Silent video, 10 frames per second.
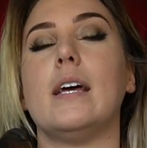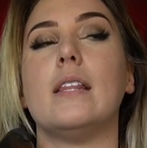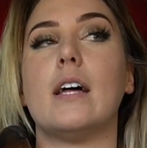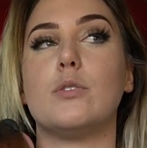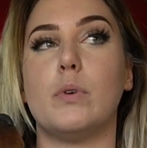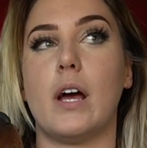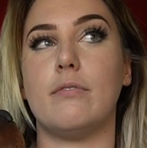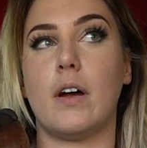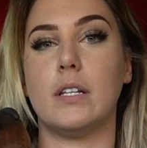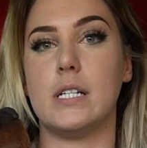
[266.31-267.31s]
And that's when I
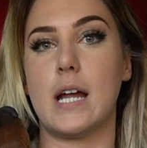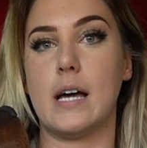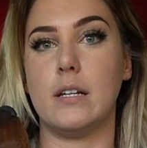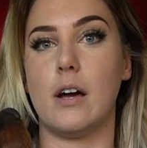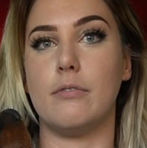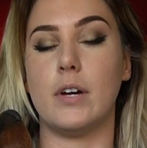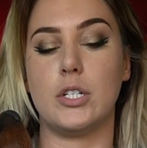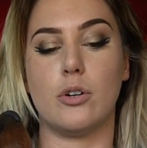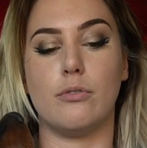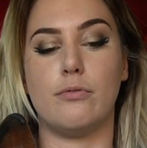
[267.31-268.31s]
finally had enough. I
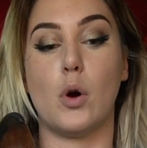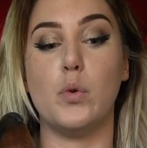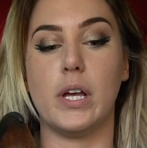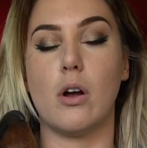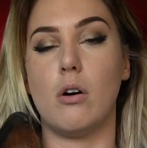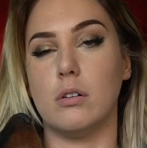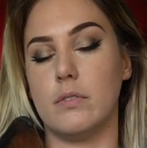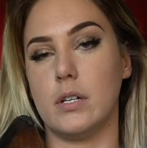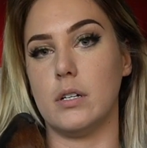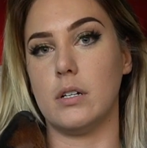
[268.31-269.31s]
started phoning all
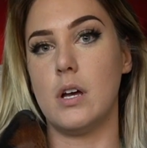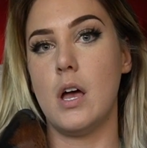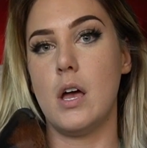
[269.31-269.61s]
of the